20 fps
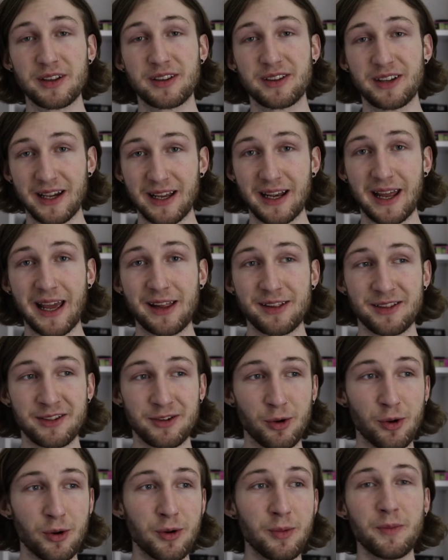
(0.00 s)
second-hand
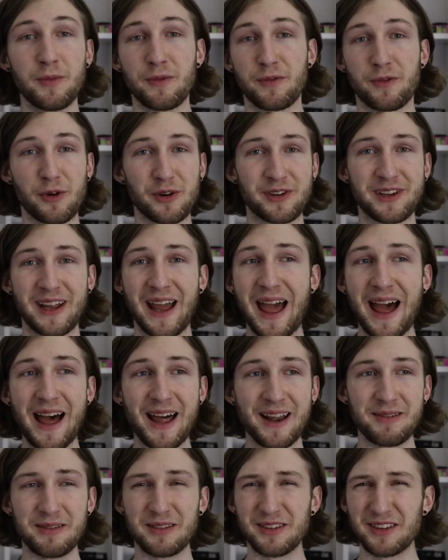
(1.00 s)
store for a
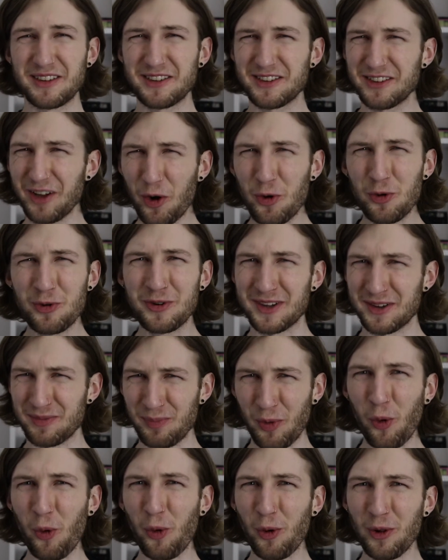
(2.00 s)
town so
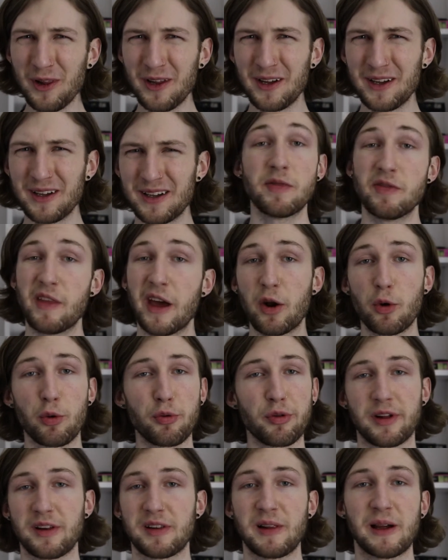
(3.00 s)
small. They had
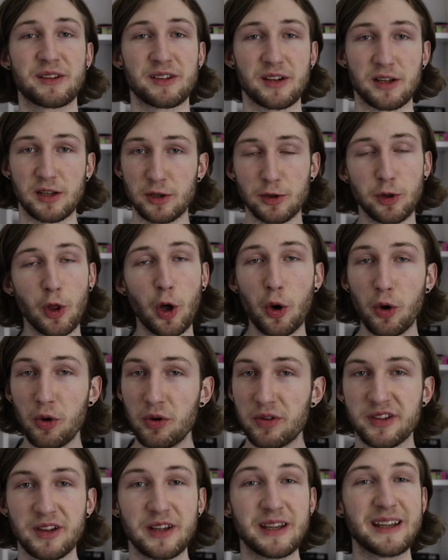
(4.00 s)
all the classic
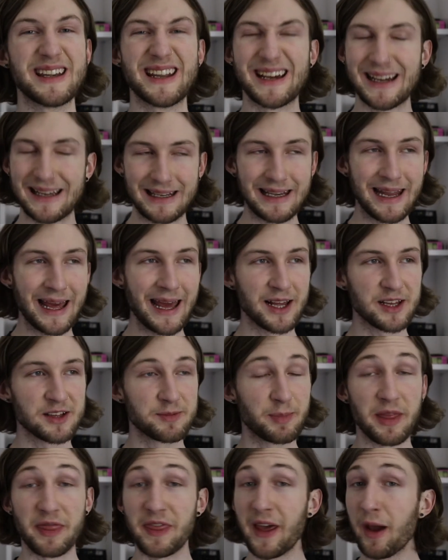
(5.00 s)
clothes and knickknacks,
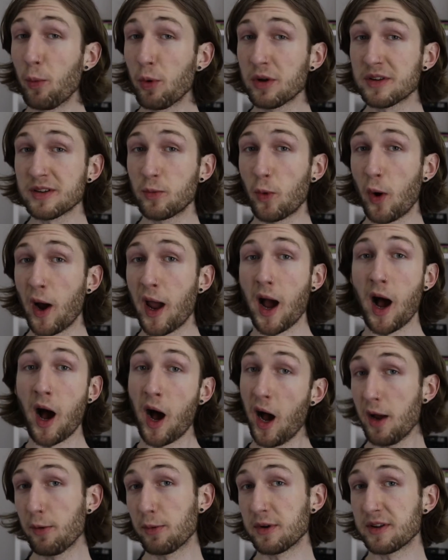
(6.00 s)
but that wasn't why
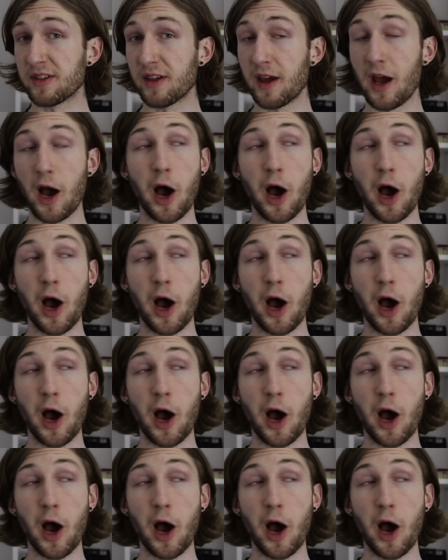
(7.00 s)
I was there.